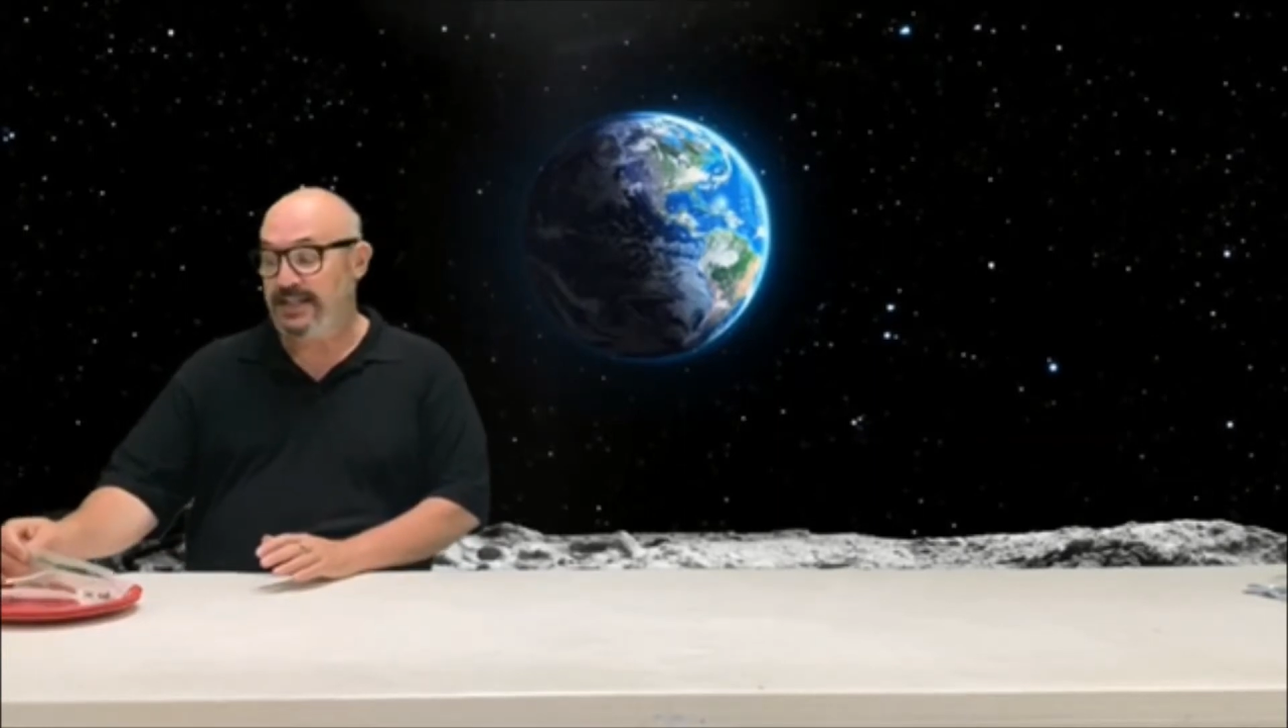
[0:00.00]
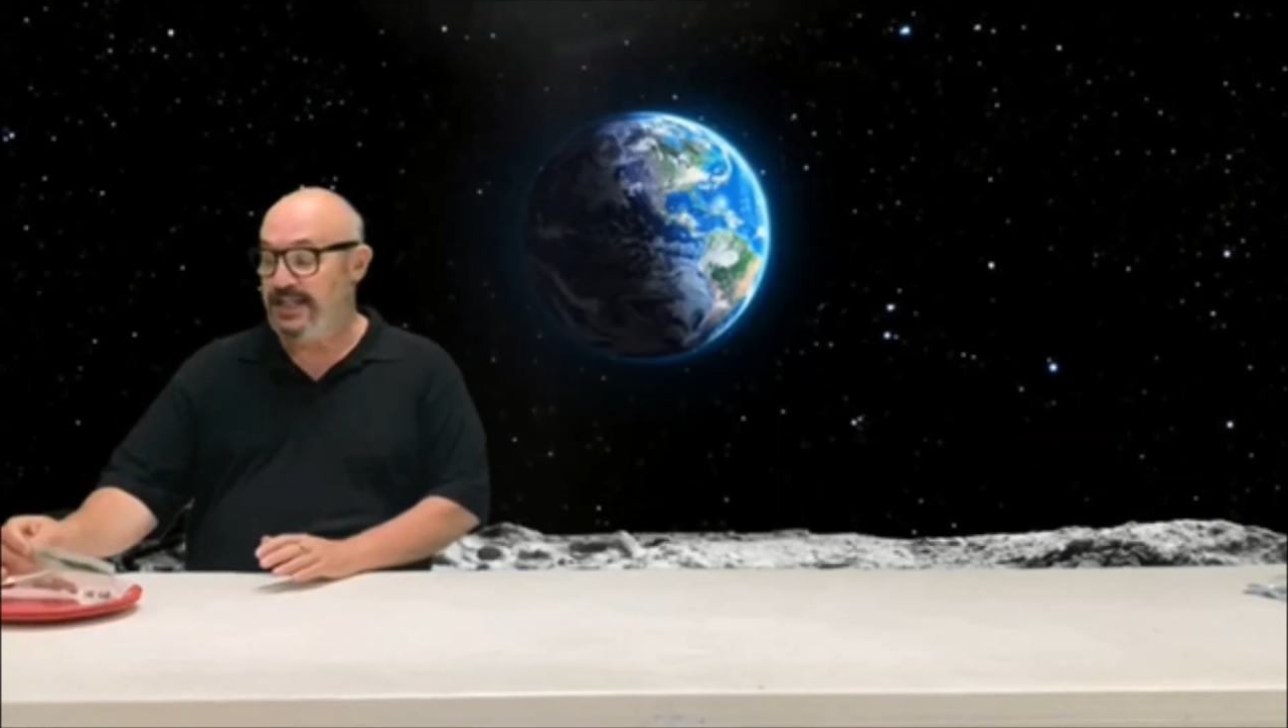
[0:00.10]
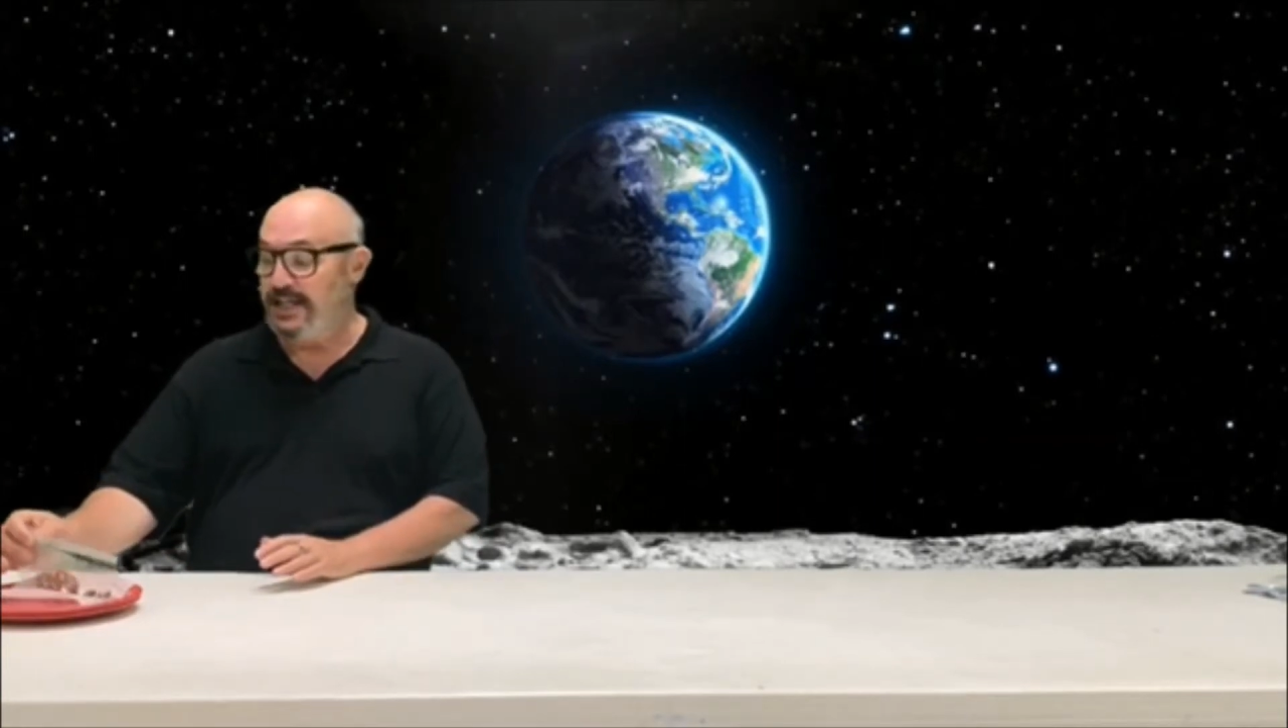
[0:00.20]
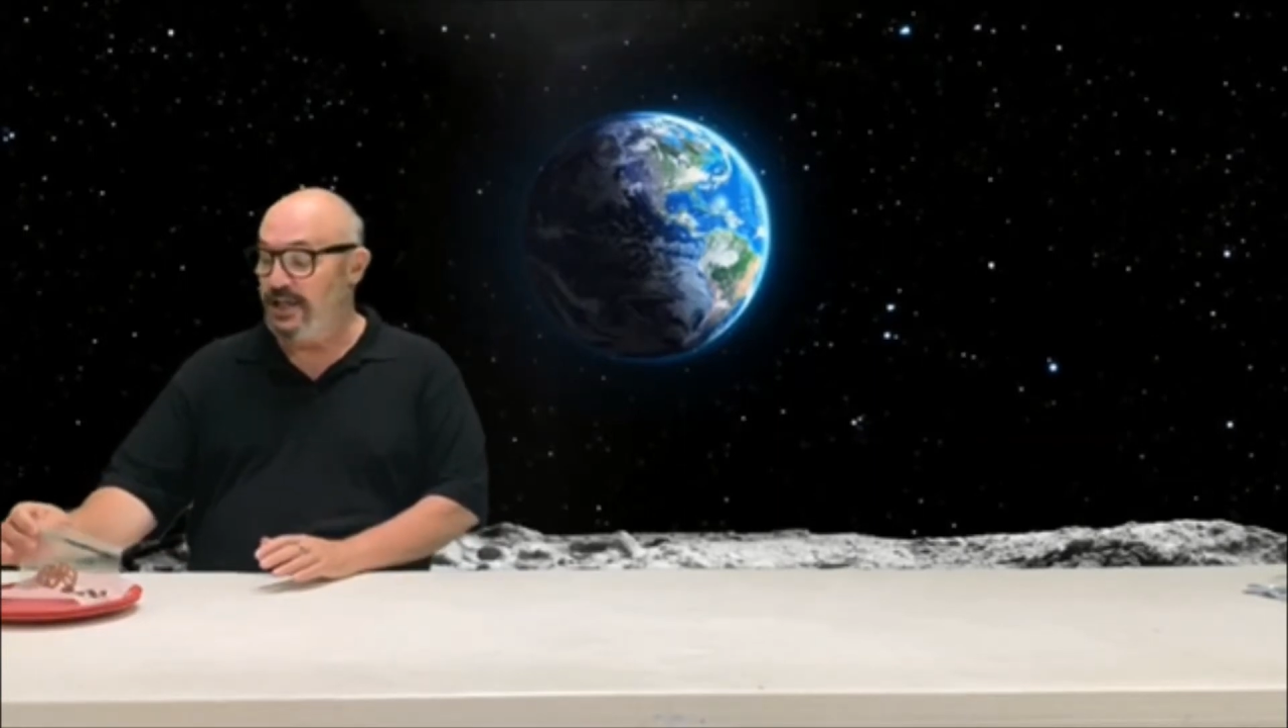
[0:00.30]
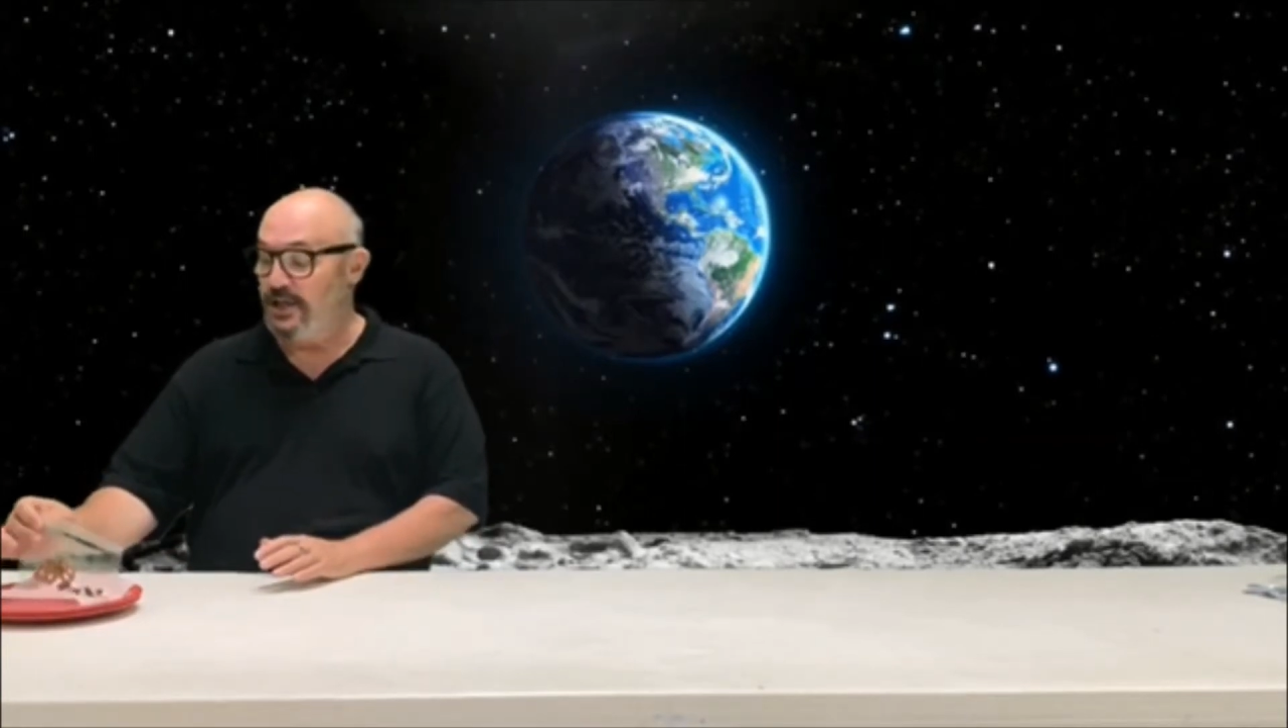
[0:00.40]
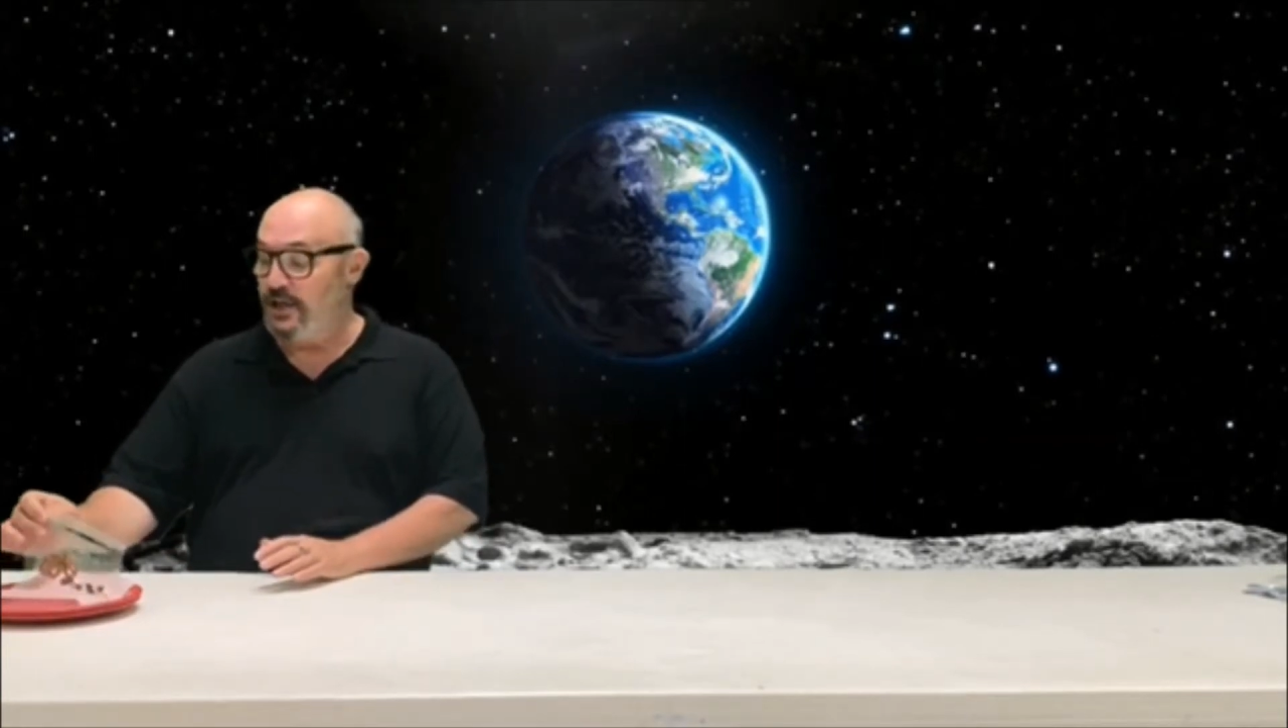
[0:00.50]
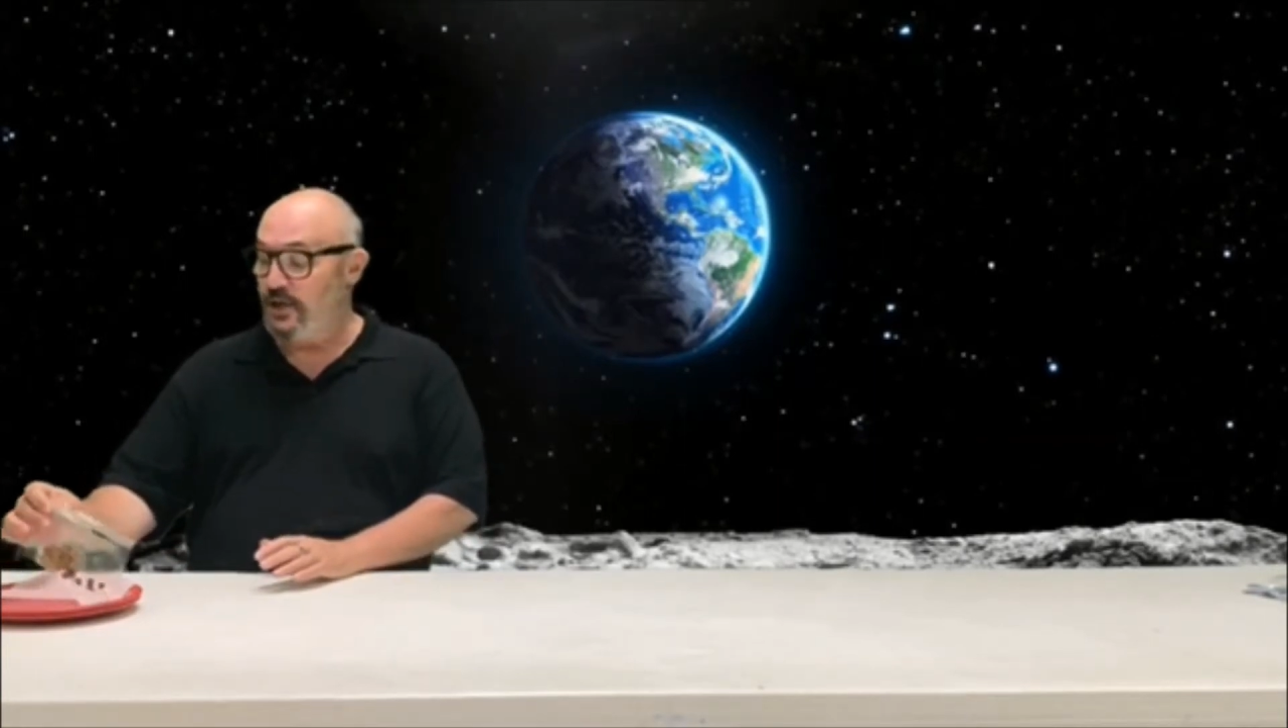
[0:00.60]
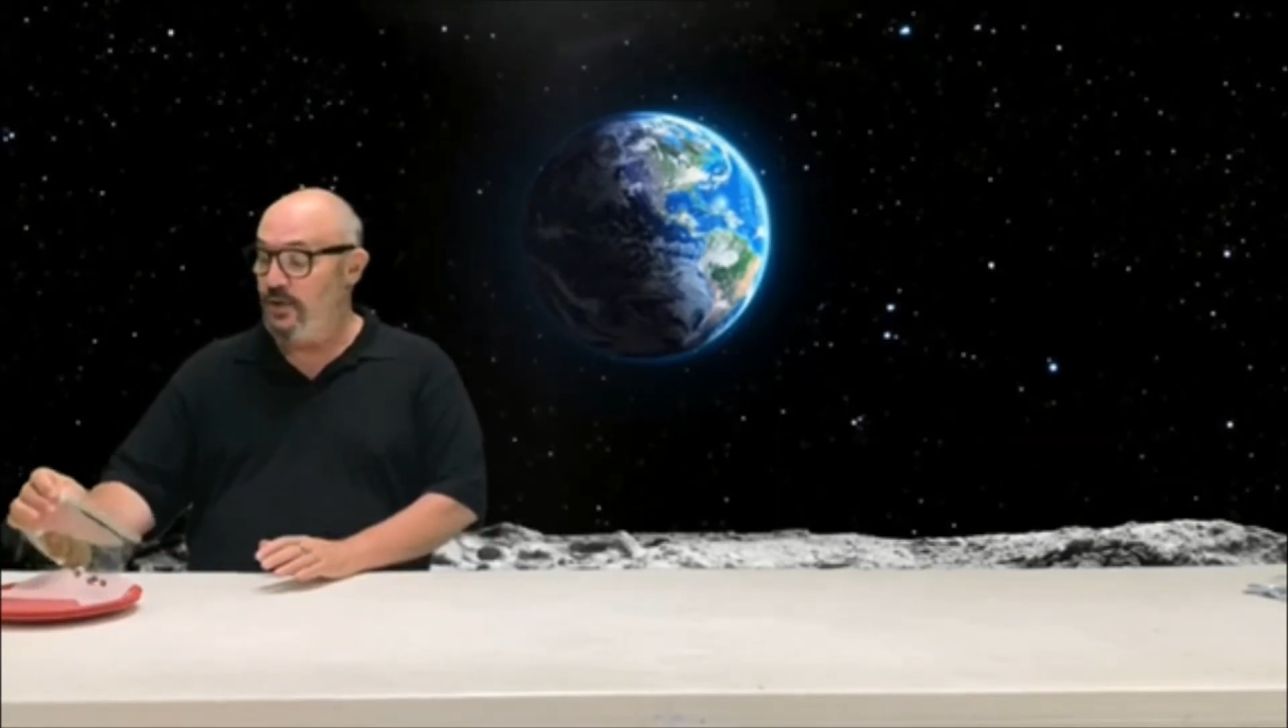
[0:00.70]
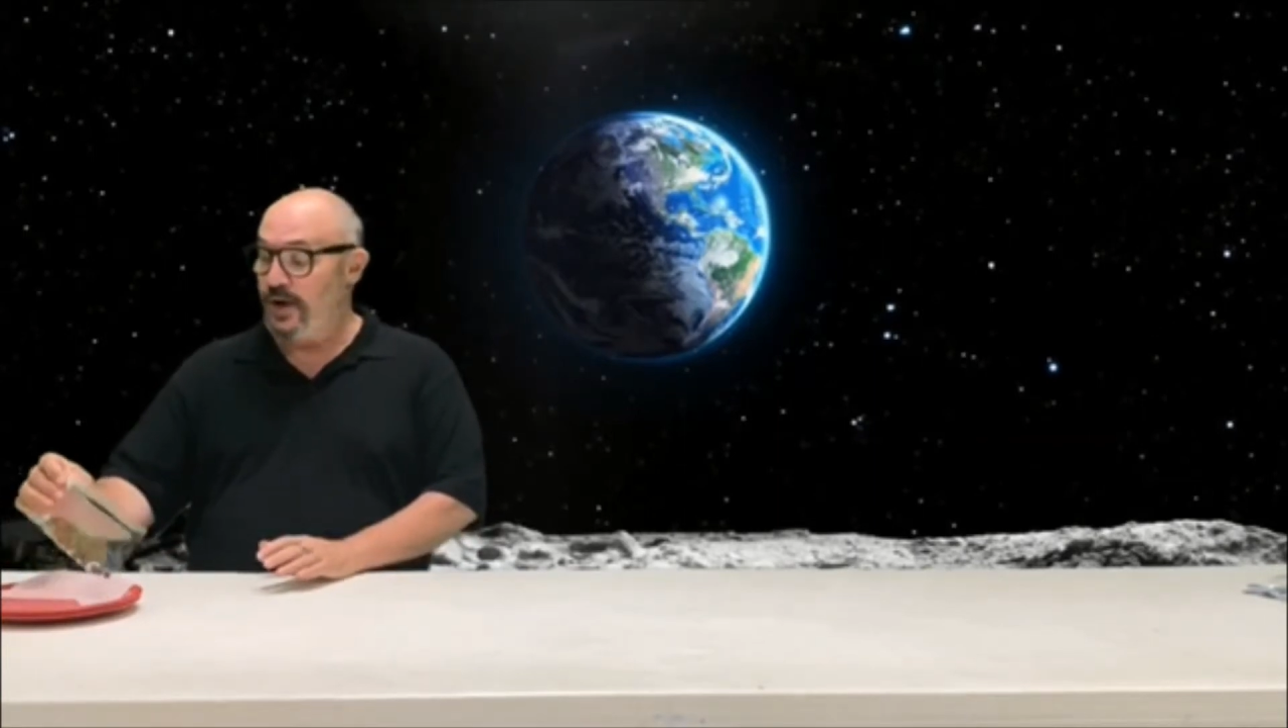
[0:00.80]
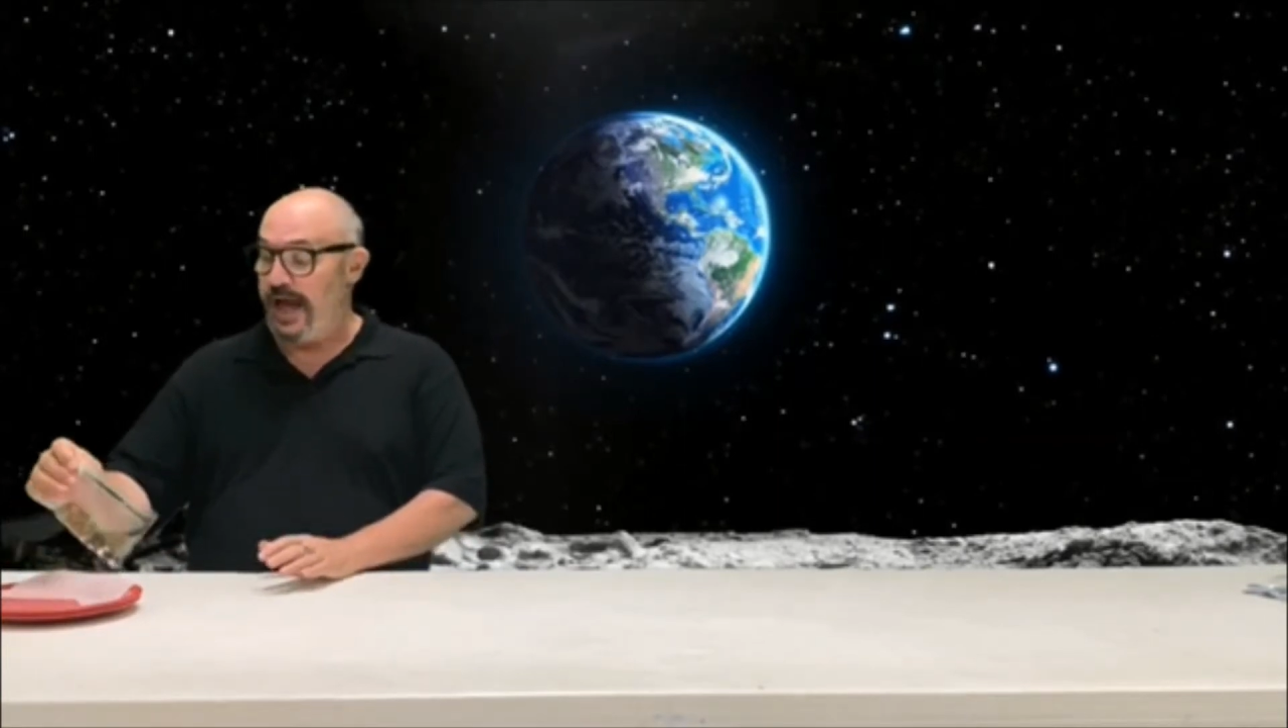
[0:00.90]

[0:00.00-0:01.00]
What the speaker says: sending you,